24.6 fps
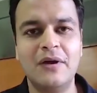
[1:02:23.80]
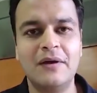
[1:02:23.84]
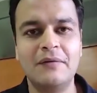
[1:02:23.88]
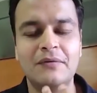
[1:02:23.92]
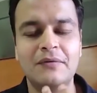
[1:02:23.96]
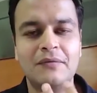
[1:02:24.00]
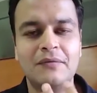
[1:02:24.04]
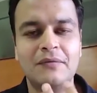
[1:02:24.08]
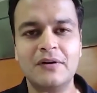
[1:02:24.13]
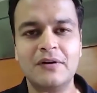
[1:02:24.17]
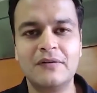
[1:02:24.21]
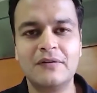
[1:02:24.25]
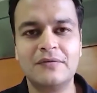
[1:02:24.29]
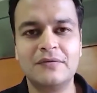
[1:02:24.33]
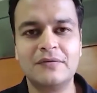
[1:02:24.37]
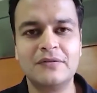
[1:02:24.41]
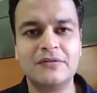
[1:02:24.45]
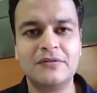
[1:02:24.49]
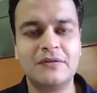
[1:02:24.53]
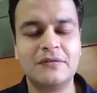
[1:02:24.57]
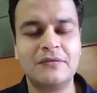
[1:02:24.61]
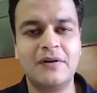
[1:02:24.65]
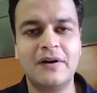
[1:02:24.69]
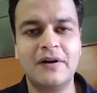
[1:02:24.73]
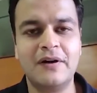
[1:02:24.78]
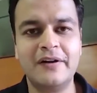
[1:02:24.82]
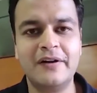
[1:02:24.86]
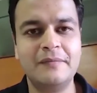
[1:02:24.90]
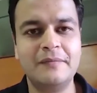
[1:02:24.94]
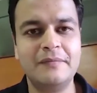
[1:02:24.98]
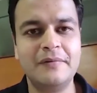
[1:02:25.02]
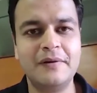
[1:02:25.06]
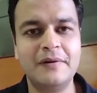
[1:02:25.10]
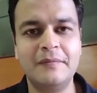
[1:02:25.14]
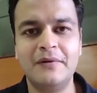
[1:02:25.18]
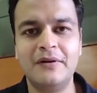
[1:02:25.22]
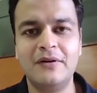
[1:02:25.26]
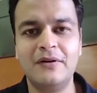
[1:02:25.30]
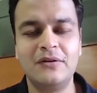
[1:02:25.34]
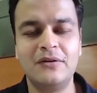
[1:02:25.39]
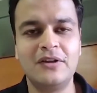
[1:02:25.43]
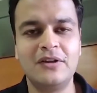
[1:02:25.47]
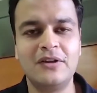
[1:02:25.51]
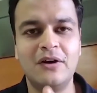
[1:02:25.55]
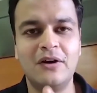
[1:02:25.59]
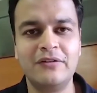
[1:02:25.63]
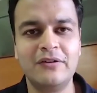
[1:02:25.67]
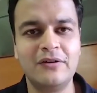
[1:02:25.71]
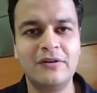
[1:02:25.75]
have a workforce of 100 people or
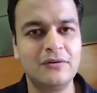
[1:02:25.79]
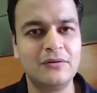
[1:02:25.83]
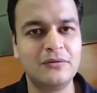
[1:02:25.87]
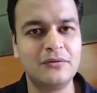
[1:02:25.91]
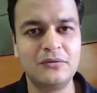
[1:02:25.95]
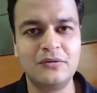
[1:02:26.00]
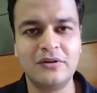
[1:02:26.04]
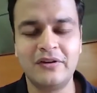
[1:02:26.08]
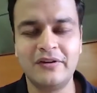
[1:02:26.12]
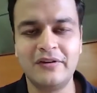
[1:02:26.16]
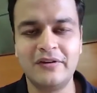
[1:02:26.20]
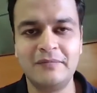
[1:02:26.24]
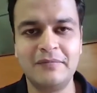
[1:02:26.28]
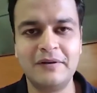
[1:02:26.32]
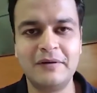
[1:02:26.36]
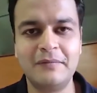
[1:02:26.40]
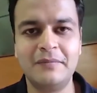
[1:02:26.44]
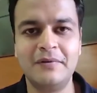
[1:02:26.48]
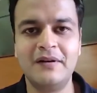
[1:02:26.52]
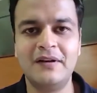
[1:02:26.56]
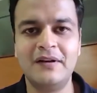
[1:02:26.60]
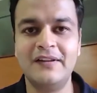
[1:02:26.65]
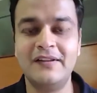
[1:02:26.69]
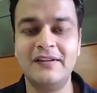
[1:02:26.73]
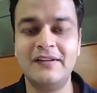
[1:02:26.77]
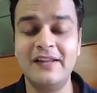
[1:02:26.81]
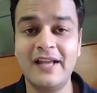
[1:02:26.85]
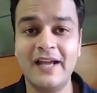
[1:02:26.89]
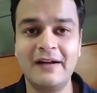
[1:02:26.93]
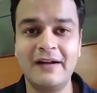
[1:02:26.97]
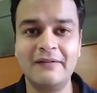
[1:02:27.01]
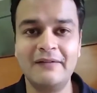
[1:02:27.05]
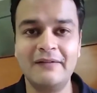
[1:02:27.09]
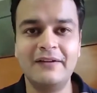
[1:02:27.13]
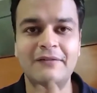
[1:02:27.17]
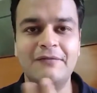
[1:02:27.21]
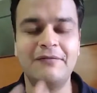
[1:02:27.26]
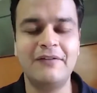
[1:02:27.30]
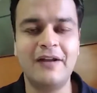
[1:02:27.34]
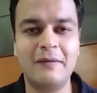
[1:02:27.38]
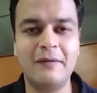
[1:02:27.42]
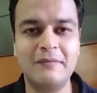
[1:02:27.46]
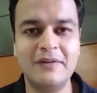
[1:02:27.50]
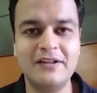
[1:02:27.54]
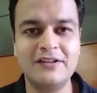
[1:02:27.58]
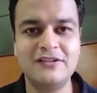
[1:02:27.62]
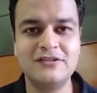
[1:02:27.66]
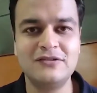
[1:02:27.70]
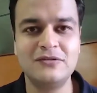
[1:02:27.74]
1,000 or 2,000 people, and they have their
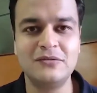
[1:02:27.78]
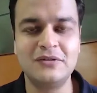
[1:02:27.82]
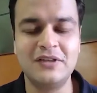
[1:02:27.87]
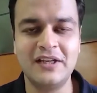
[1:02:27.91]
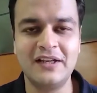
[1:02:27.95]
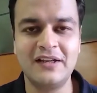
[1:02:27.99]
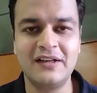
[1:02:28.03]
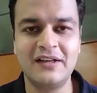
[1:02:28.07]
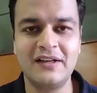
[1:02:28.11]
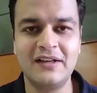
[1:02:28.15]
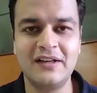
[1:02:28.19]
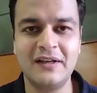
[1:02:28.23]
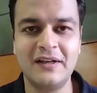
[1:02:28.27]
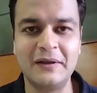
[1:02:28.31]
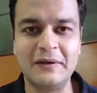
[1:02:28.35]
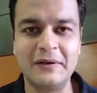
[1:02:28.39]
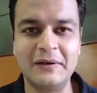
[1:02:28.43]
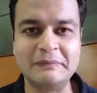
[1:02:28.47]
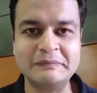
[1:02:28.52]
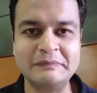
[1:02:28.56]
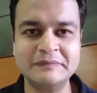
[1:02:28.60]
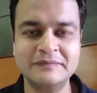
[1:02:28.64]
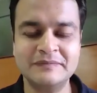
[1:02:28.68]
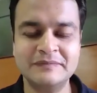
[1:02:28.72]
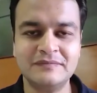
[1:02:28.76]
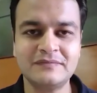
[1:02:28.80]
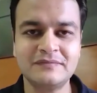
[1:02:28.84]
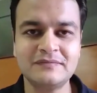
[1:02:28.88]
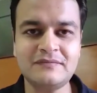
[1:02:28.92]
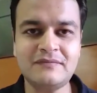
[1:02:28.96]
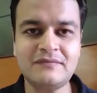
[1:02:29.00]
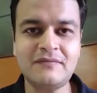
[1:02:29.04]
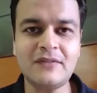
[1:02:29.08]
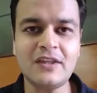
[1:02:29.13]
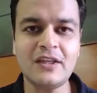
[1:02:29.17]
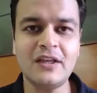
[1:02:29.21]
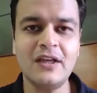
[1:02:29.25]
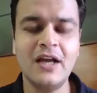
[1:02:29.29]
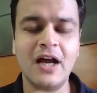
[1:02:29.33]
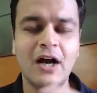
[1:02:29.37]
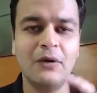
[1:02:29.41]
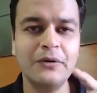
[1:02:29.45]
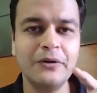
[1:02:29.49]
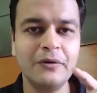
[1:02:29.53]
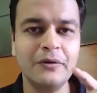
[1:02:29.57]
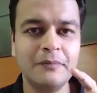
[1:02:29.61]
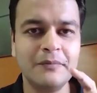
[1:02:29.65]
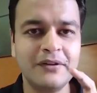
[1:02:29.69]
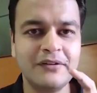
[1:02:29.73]
families to take care. How
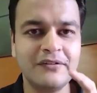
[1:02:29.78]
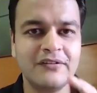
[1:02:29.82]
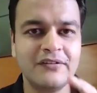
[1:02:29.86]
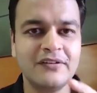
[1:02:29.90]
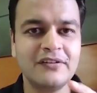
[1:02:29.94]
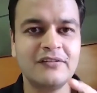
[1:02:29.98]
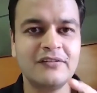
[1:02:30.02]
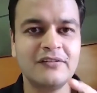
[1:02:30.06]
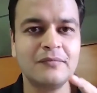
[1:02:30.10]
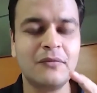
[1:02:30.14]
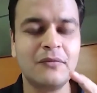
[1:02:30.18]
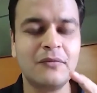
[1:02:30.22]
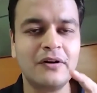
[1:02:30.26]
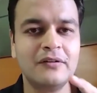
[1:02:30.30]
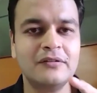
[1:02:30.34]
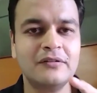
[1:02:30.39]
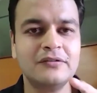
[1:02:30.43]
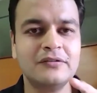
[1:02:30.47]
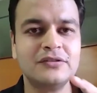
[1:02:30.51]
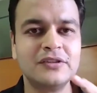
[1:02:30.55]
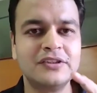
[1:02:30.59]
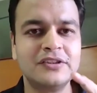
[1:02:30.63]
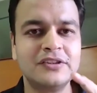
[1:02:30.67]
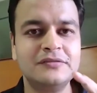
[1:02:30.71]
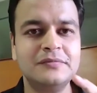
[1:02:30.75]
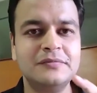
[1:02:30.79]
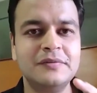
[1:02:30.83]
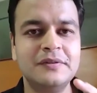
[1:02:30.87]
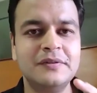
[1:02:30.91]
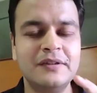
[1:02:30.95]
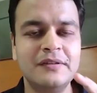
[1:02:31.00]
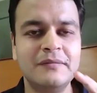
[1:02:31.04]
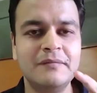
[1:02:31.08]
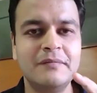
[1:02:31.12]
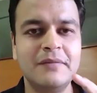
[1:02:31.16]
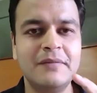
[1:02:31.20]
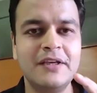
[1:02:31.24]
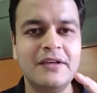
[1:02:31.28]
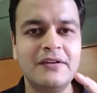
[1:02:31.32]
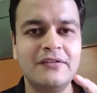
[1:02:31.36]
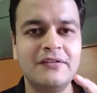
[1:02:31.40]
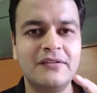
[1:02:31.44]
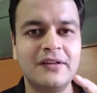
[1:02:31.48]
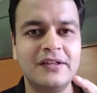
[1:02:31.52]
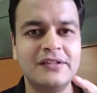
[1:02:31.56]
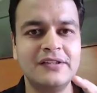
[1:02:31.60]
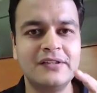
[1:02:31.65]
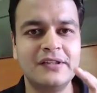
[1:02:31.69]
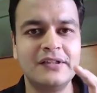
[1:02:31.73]
your business model be
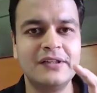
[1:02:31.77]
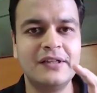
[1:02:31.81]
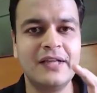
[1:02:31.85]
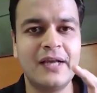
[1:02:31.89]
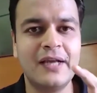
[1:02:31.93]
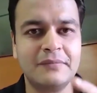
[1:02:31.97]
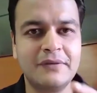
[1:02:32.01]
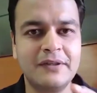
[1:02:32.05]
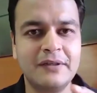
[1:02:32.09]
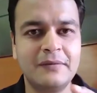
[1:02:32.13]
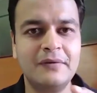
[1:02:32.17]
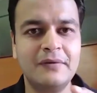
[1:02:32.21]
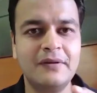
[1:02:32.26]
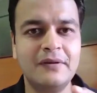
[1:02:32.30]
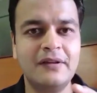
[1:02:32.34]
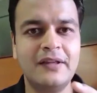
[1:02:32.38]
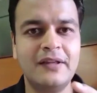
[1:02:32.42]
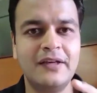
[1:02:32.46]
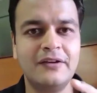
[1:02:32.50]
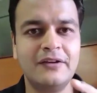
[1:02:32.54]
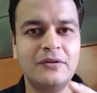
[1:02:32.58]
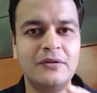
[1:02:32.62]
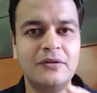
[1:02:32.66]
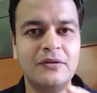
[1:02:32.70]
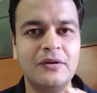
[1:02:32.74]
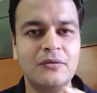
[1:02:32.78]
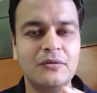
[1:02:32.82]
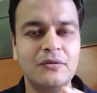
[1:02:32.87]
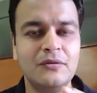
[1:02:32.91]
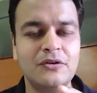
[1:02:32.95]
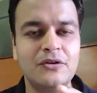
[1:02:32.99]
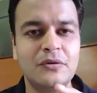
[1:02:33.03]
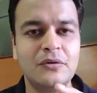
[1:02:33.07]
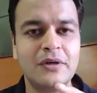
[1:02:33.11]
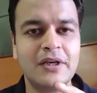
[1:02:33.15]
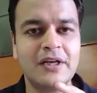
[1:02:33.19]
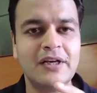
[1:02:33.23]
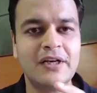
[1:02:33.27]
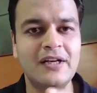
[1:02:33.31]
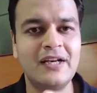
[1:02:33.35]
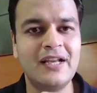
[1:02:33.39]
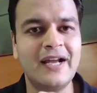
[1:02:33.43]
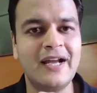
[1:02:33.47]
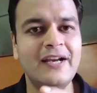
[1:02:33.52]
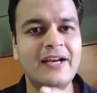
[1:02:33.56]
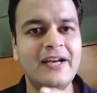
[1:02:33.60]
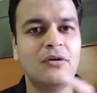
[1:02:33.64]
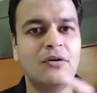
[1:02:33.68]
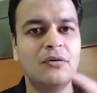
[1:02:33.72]
such adaptable that, you can
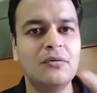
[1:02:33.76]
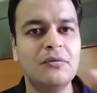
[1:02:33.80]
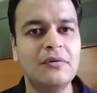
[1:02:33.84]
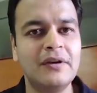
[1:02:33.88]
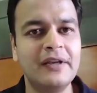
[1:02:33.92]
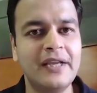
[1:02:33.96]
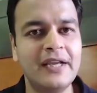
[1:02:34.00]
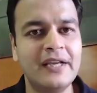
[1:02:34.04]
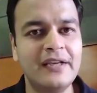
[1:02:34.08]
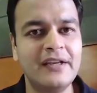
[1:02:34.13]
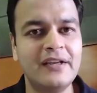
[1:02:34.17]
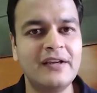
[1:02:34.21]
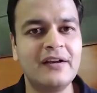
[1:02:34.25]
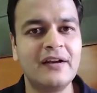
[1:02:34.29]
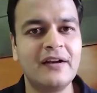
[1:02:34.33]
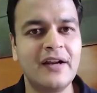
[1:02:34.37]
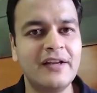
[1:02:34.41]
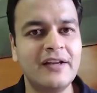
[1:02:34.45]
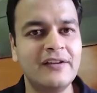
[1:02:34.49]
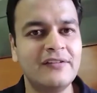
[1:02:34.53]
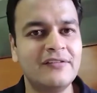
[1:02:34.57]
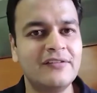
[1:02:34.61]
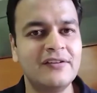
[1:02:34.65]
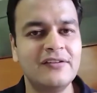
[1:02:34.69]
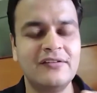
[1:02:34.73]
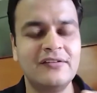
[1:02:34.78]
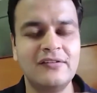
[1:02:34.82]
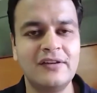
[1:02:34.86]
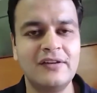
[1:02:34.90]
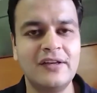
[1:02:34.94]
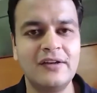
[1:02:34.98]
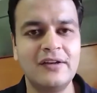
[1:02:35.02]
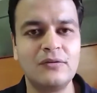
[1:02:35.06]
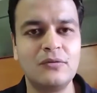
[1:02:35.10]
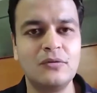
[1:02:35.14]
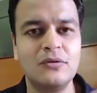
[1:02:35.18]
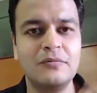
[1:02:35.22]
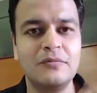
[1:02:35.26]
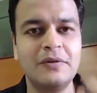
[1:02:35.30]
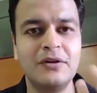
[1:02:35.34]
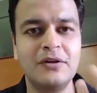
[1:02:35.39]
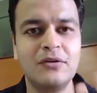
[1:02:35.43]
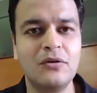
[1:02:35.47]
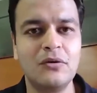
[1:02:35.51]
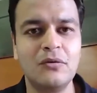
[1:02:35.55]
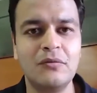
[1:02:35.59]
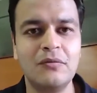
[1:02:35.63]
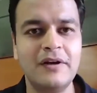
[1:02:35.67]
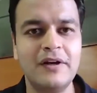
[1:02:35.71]
tide over any crisis. It could be
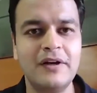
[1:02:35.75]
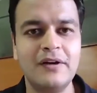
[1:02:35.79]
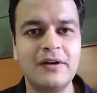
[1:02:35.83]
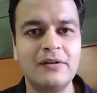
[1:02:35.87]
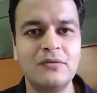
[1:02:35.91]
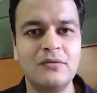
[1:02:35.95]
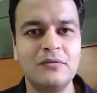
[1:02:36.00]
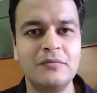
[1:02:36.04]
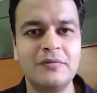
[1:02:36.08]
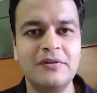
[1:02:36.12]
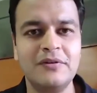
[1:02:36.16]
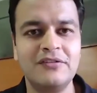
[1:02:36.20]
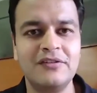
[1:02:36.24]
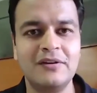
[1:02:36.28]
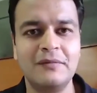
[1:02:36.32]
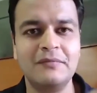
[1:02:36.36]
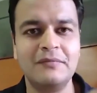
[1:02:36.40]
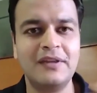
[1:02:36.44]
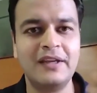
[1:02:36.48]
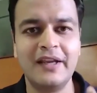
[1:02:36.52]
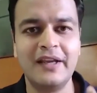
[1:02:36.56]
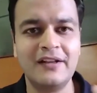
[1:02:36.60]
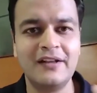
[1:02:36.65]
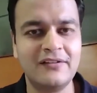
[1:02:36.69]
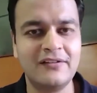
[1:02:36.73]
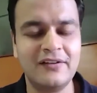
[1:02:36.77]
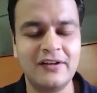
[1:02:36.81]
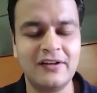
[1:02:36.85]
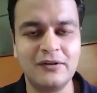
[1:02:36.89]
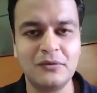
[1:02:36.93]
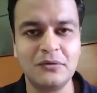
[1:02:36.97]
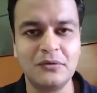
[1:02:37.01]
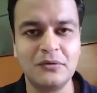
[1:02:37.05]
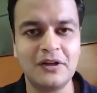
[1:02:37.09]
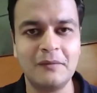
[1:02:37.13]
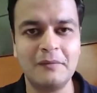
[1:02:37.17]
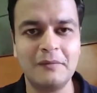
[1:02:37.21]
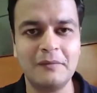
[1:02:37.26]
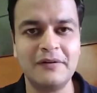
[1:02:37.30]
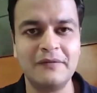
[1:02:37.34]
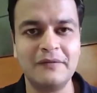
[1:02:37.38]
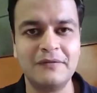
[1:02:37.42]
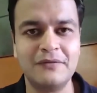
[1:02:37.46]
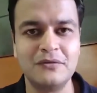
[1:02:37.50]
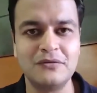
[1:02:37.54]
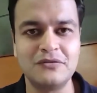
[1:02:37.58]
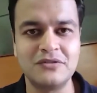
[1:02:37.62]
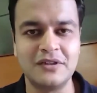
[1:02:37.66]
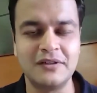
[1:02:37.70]
COVID, it could be something else that could come in
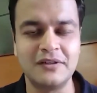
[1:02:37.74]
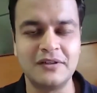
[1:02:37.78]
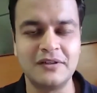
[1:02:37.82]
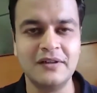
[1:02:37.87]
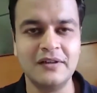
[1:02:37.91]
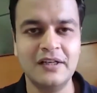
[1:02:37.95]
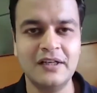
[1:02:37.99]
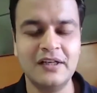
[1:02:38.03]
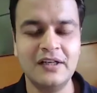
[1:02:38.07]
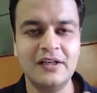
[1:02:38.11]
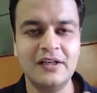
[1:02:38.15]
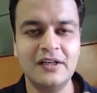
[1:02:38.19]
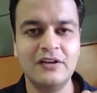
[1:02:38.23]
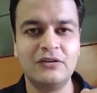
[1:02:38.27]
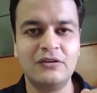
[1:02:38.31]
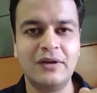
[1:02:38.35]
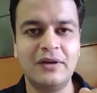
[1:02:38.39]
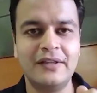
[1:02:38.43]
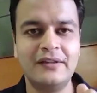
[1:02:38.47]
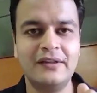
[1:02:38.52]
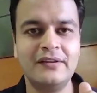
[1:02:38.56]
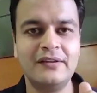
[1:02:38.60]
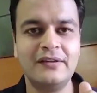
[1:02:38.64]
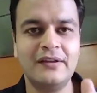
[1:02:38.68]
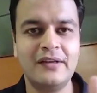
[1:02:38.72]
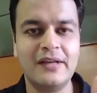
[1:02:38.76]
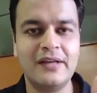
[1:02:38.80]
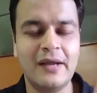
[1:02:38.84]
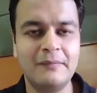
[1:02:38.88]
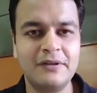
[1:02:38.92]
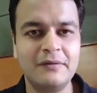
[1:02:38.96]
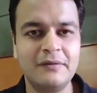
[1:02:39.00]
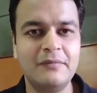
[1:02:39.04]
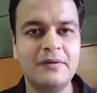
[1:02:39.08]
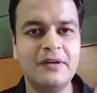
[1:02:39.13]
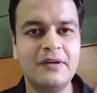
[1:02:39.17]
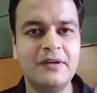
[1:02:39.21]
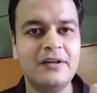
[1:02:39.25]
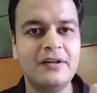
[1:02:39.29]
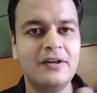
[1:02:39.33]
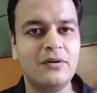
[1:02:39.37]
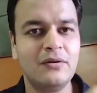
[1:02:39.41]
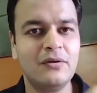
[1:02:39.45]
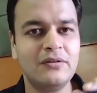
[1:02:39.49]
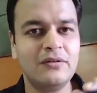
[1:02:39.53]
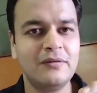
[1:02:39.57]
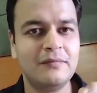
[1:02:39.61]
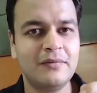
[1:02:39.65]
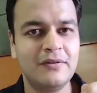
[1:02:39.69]
future. So I think the adaptability
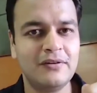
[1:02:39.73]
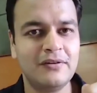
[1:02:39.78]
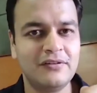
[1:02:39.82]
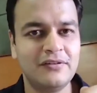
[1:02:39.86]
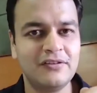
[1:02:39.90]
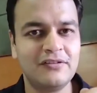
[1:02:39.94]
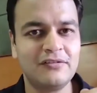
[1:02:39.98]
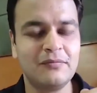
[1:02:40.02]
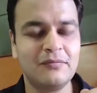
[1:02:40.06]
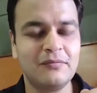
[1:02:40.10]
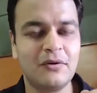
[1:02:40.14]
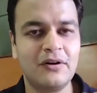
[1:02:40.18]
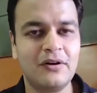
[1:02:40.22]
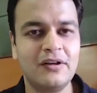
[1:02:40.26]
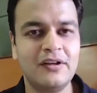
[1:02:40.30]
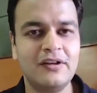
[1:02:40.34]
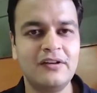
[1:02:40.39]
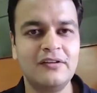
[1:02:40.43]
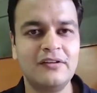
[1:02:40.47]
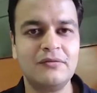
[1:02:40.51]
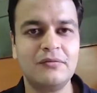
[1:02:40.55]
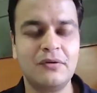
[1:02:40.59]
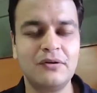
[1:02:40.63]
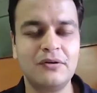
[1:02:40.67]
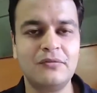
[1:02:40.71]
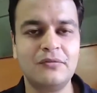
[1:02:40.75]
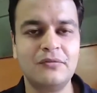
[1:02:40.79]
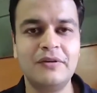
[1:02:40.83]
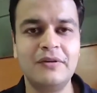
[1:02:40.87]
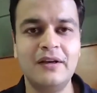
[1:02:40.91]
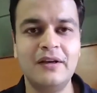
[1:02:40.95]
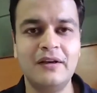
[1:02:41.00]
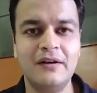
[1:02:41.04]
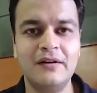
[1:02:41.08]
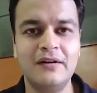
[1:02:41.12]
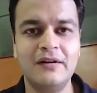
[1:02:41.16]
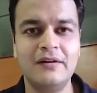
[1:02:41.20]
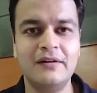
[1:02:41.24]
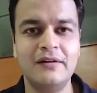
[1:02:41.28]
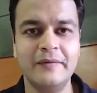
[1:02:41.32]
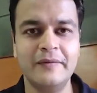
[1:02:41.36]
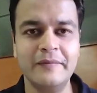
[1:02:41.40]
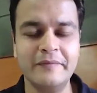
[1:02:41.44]
on the business model is what we learned